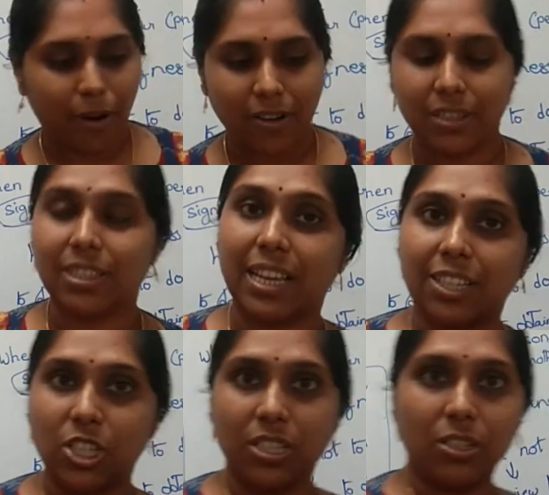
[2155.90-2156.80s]
about
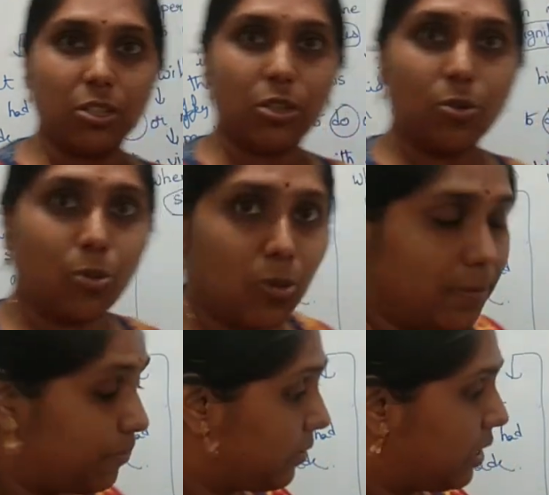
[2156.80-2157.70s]
section 2,
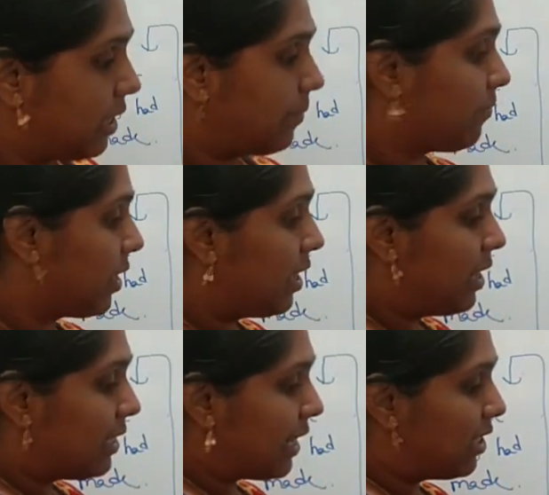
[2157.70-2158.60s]

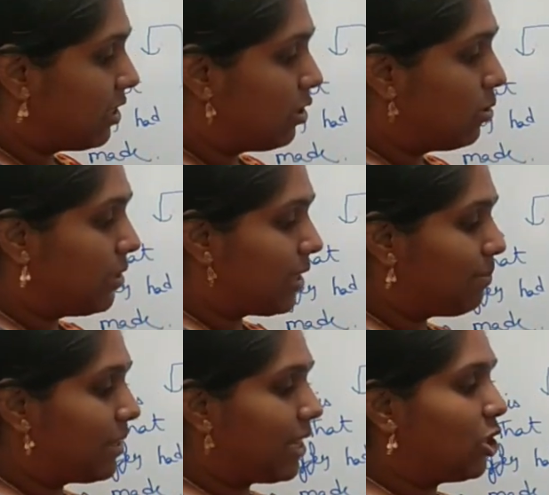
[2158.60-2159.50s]
section 2
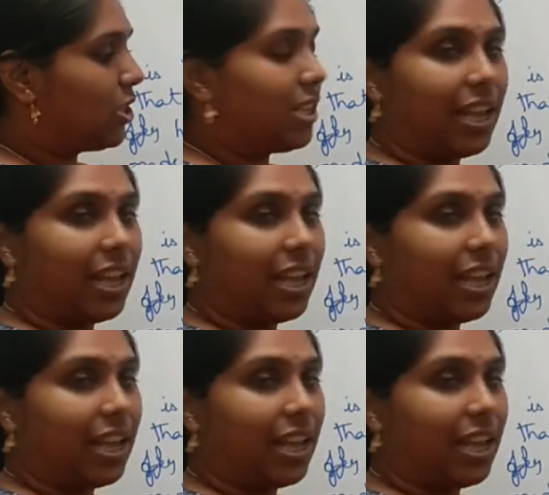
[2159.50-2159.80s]
subsection